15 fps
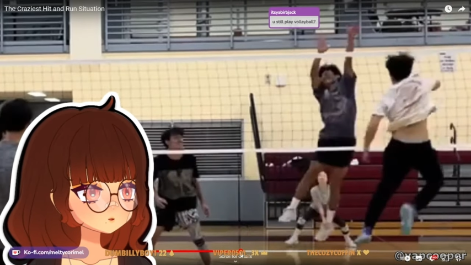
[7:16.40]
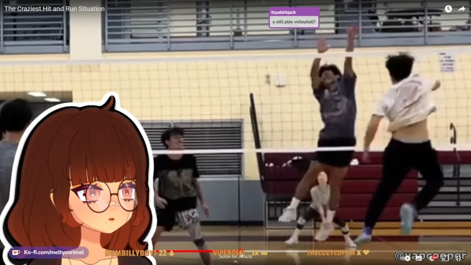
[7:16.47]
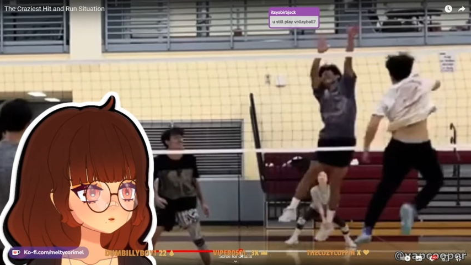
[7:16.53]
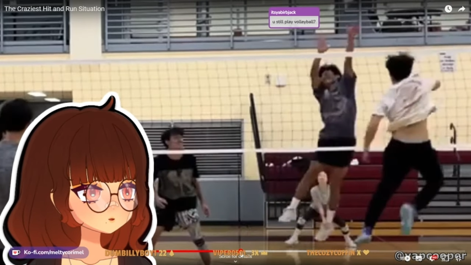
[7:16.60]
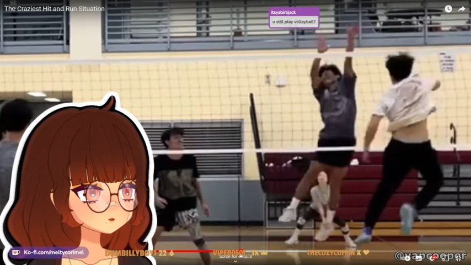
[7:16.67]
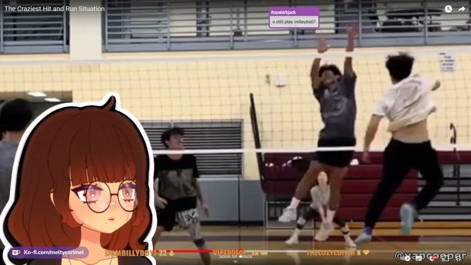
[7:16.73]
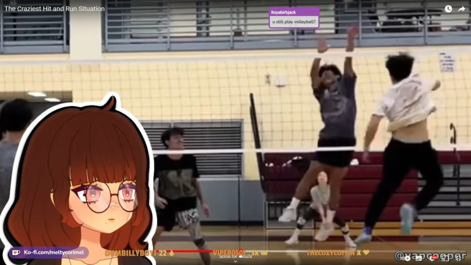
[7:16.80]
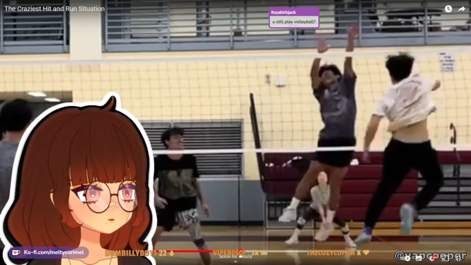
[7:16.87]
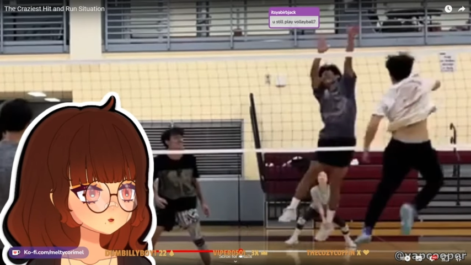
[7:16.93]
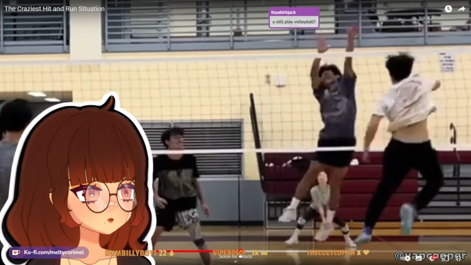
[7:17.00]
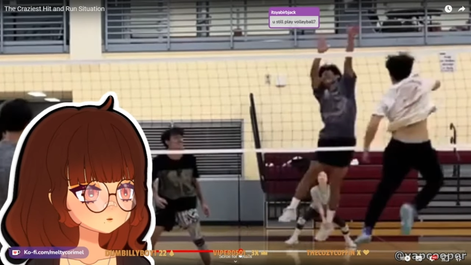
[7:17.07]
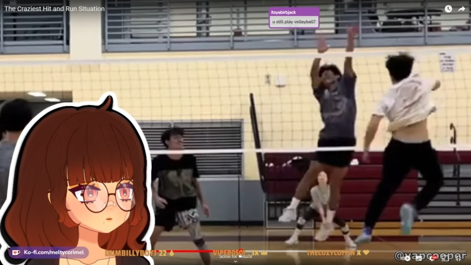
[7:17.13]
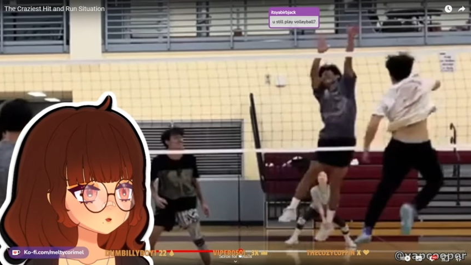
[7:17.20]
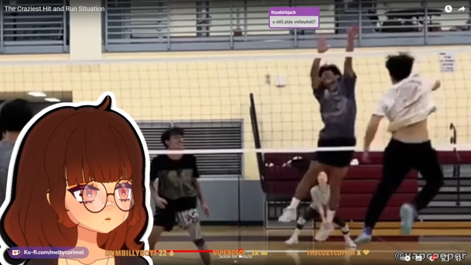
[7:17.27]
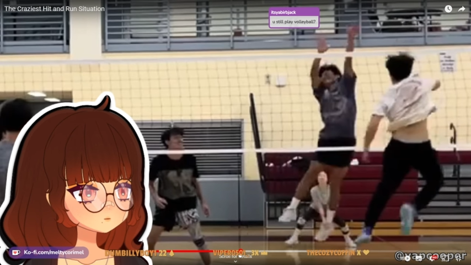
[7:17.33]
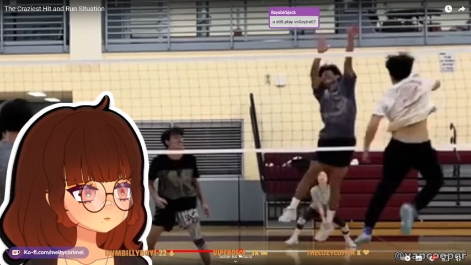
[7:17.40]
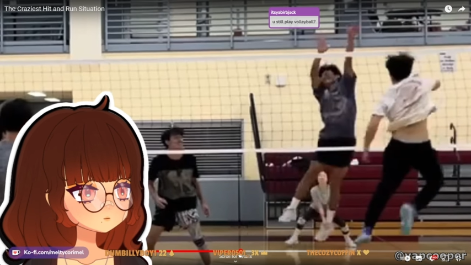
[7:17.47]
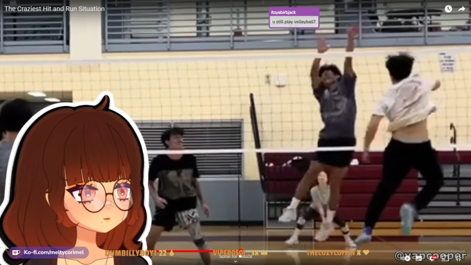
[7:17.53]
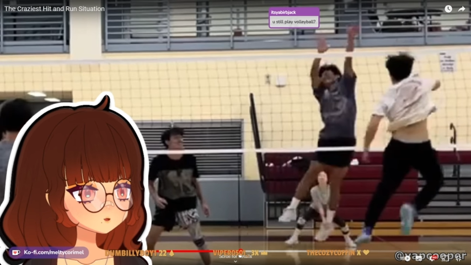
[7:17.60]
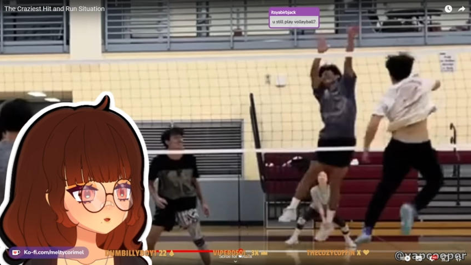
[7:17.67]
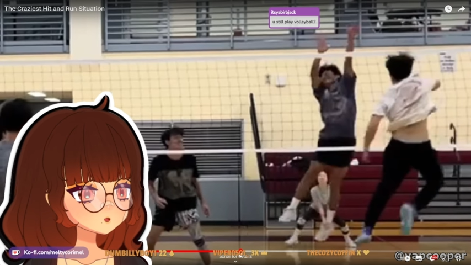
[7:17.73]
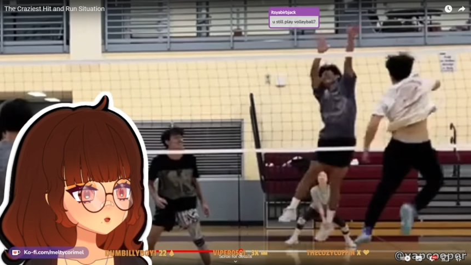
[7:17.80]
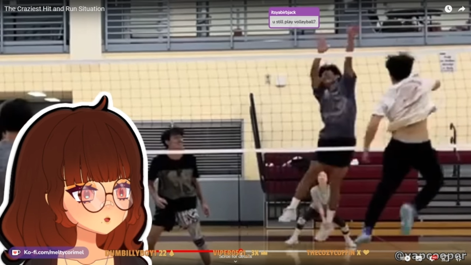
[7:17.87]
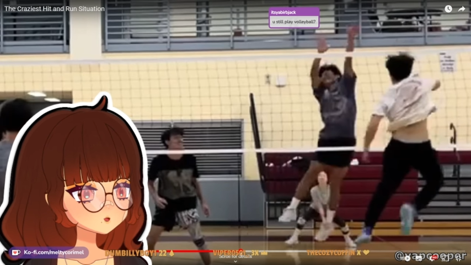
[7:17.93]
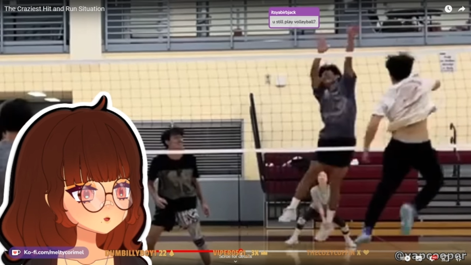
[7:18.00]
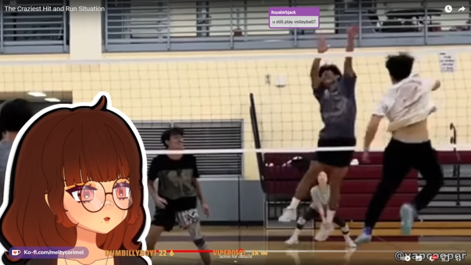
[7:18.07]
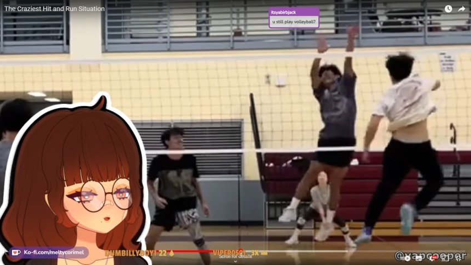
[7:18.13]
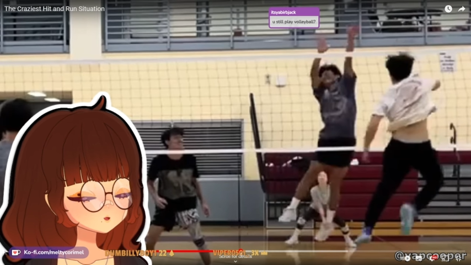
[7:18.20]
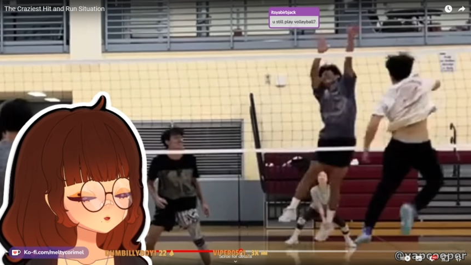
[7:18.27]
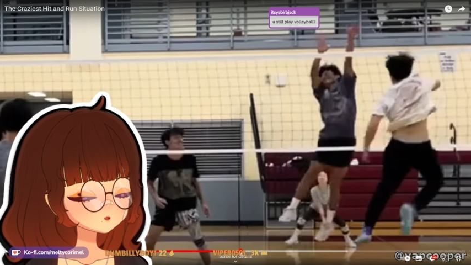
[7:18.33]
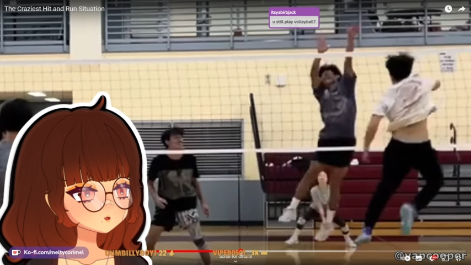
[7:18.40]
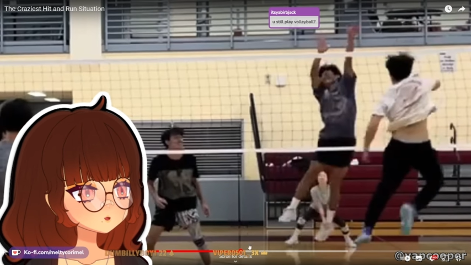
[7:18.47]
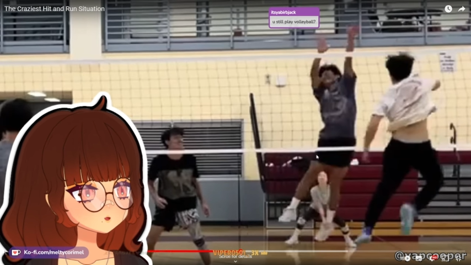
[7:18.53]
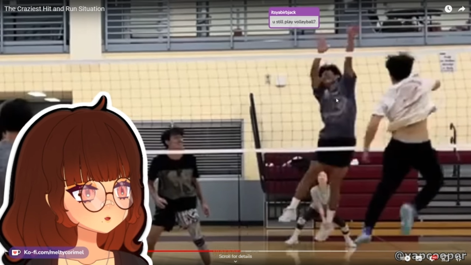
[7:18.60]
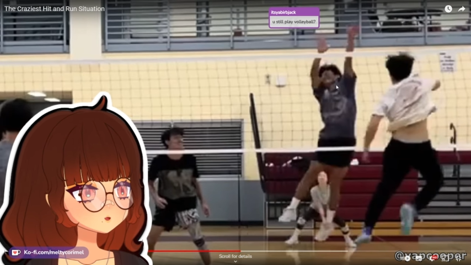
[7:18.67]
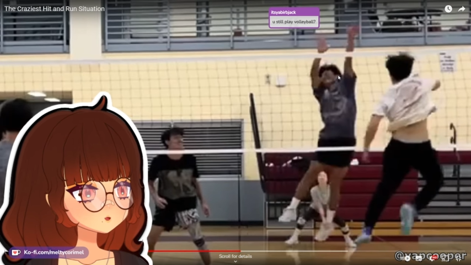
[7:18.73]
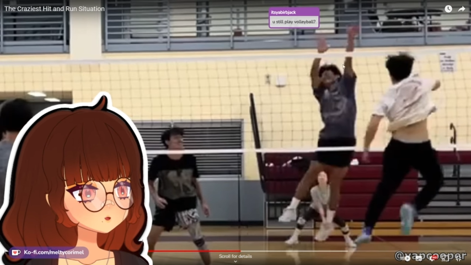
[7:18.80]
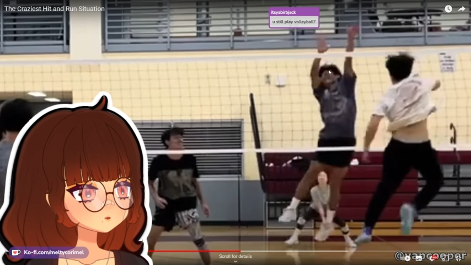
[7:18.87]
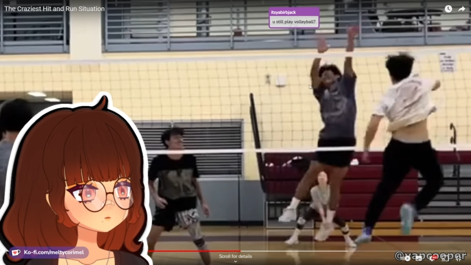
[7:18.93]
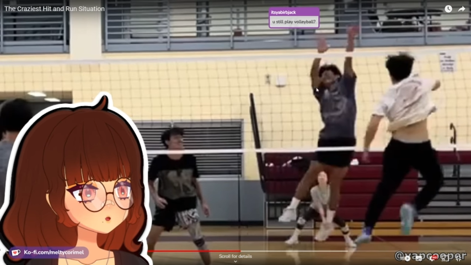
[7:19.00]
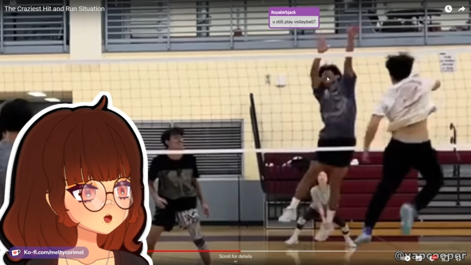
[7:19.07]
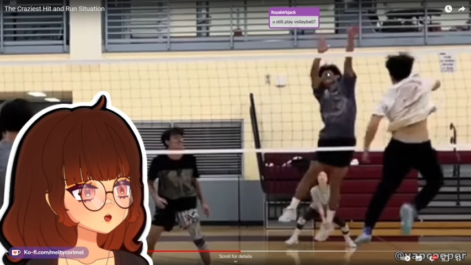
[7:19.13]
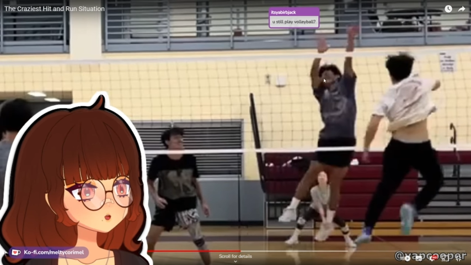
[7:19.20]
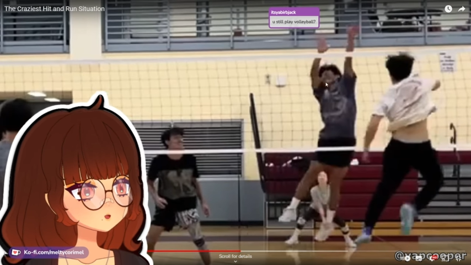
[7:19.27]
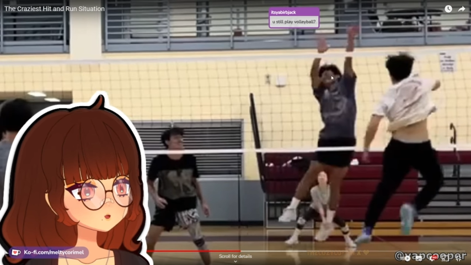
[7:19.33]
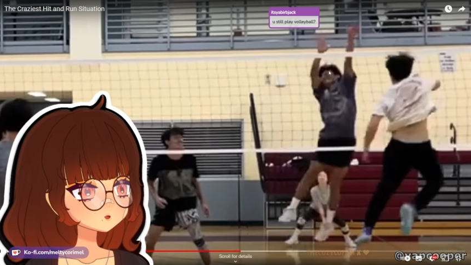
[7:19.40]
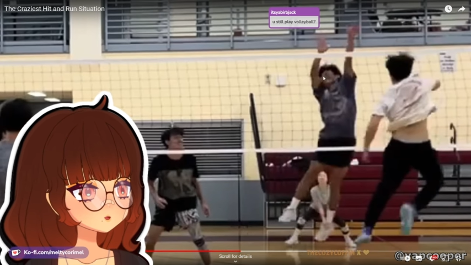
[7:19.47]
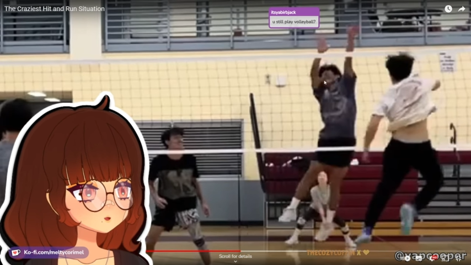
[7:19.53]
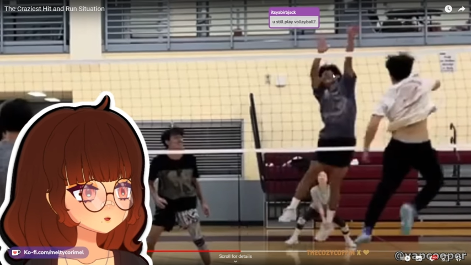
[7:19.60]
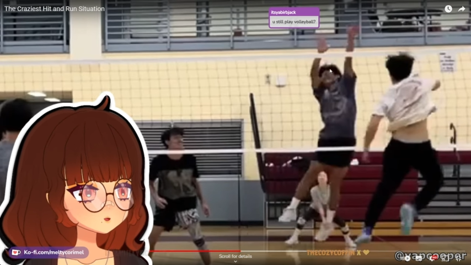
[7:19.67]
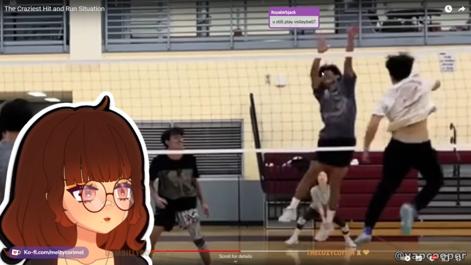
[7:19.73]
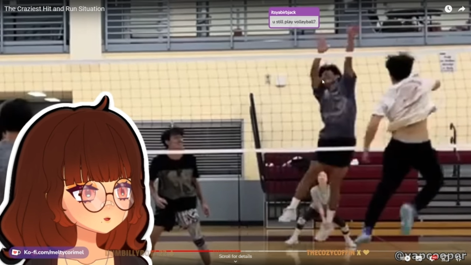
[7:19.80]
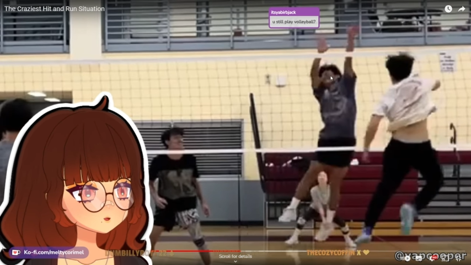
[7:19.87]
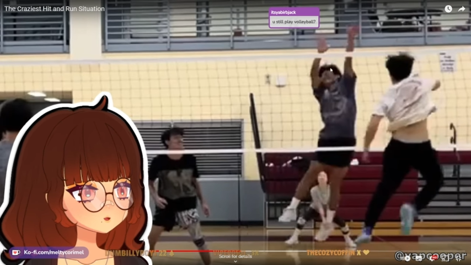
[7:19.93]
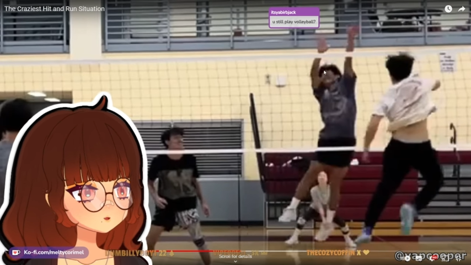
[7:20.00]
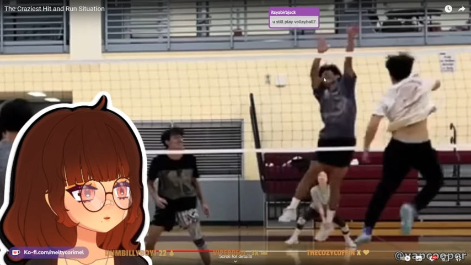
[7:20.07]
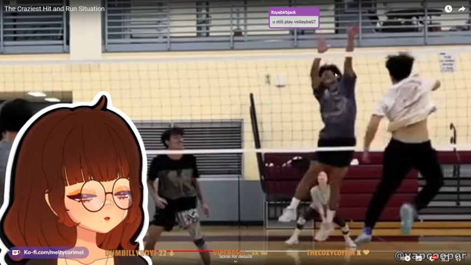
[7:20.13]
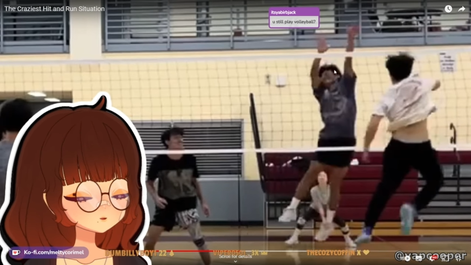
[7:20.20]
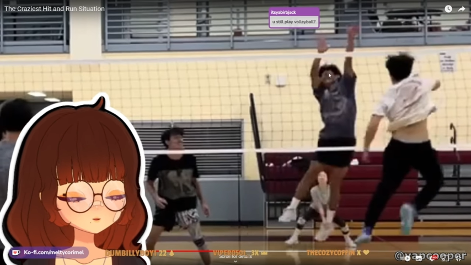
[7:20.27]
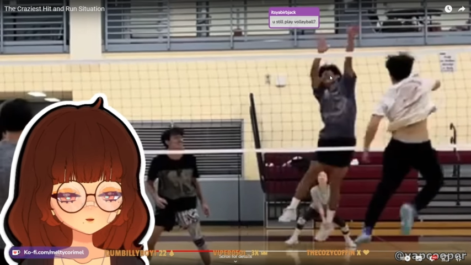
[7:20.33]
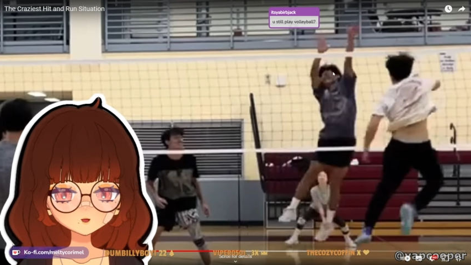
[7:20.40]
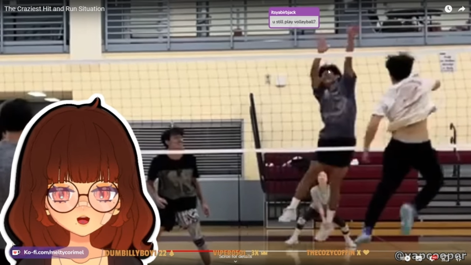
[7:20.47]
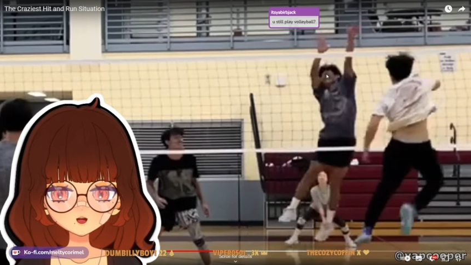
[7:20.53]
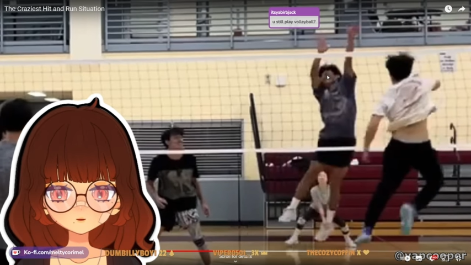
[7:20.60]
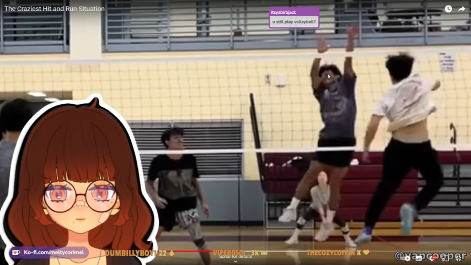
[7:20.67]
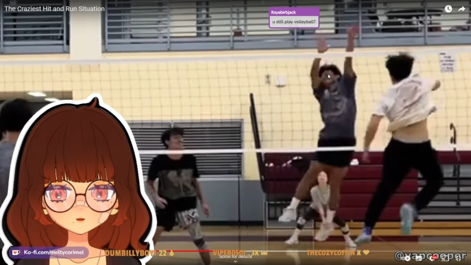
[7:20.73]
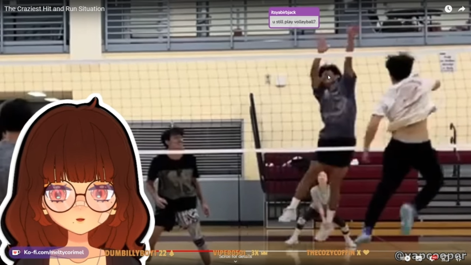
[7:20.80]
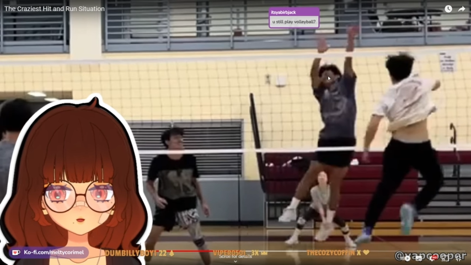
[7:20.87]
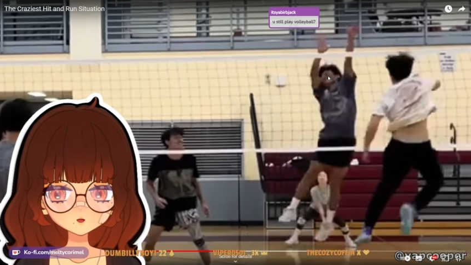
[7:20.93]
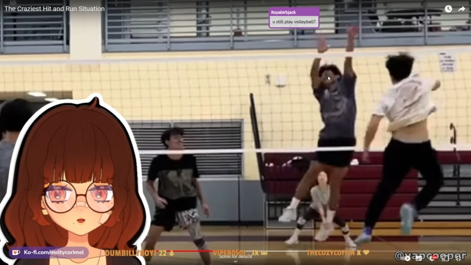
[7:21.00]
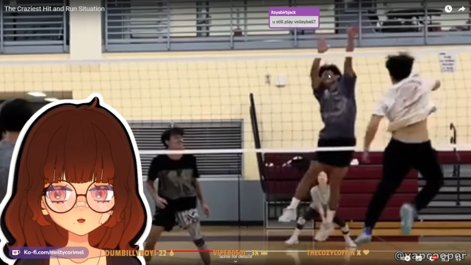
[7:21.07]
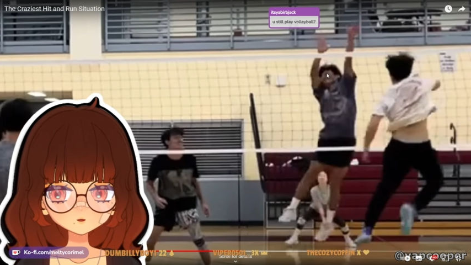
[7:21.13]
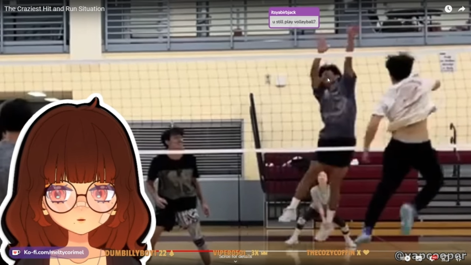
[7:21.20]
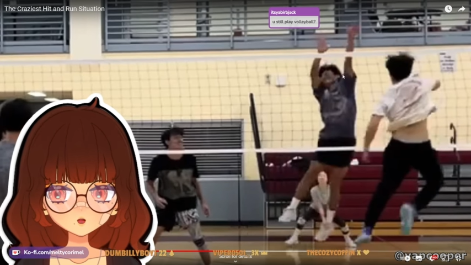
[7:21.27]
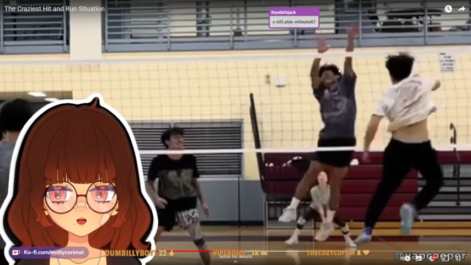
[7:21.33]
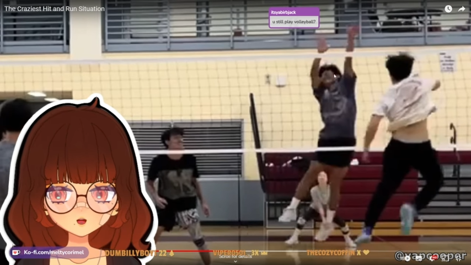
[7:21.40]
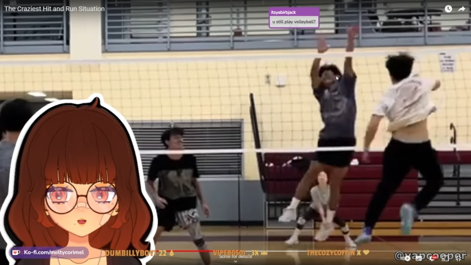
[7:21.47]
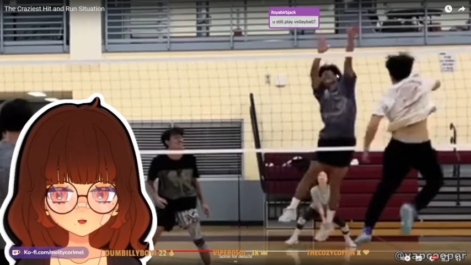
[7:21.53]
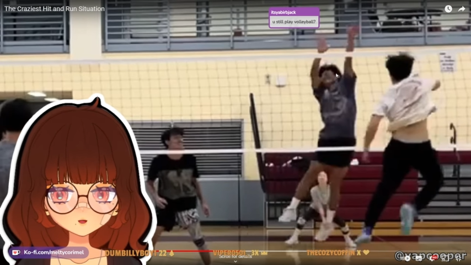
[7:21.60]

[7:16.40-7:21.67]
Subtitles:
(no speaker visible)